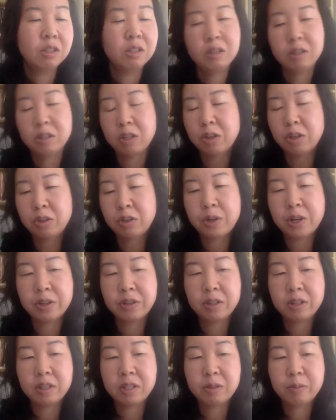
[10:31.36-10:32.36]
So
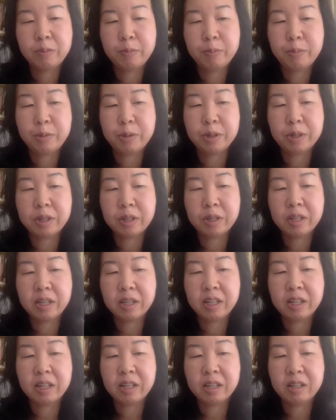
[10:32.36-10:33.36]
throughout this book,
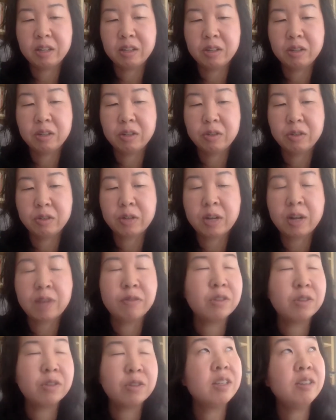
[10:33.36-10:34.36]
it
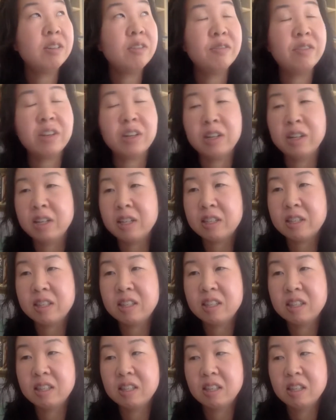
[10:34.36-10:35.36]
travels in
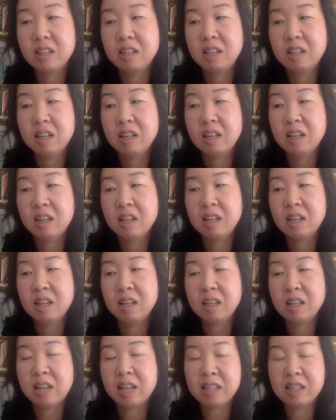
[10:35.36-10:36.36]
various
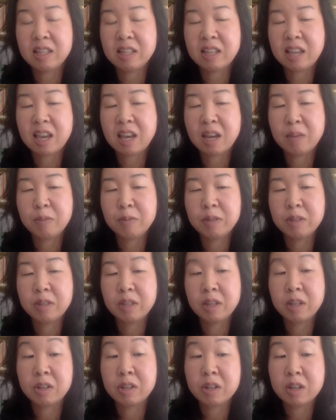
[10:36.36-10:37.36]
landscapes
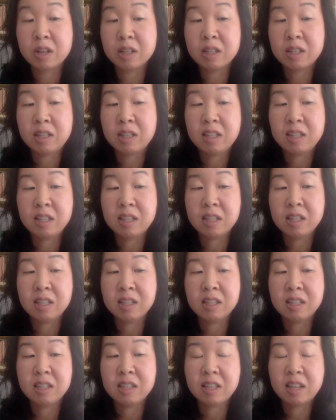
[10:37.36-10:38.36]
across
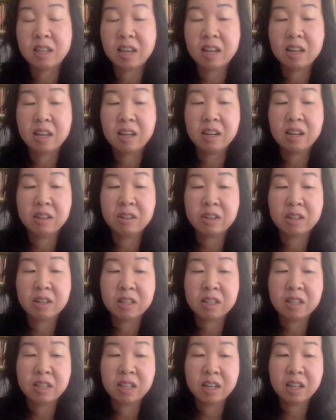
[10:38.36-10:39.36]
seasons and
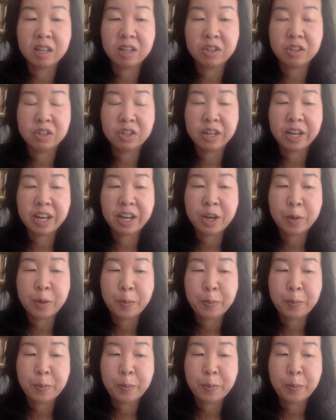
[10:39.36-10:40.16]
across the country.